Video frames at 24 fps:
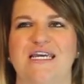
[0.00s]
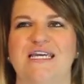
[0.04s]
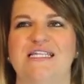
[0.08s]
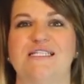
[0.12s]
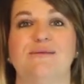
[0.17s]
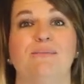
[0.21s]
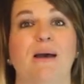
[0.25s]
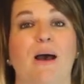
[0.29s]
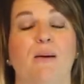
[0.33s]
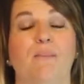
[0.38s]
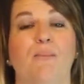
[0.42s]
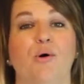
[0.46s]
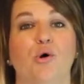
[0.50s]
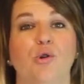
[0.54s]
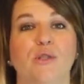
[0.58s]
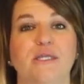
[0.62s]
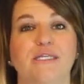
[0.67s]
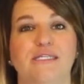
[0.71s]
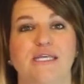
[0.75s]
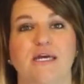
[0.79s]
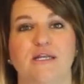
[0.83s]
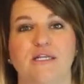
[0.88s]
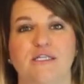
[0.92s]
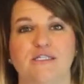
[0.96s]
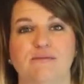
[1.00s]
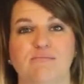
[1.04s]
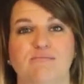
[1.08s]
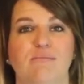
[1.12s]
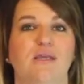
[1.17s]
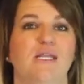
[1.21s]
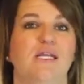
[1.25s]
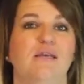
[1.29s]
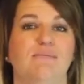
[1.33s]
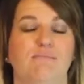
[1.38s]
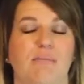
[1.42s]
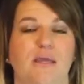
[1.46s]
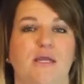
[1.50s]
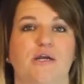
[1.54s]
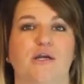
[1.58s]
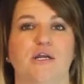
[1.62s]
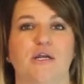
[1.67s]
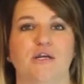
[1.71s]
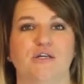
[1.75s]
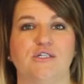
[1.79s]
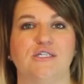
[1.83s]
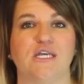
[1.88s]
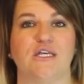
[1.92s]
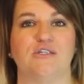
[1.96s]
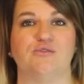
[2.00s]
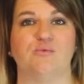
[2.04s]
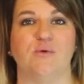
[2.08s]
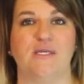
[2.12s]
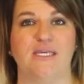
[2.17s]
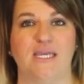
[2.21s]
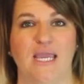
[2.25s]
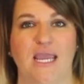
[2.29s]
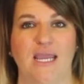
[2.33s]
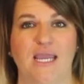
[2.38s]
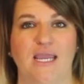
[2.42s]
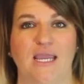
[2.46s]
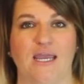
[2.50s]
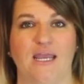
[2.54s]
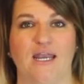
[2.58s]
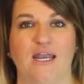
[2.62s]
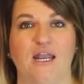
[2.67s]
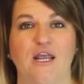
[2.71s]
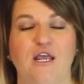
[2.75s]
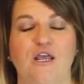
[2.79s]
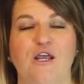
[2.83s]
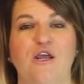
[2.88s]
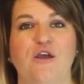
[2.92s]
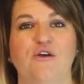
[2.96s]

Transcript: is about pulling down as many barriers as we can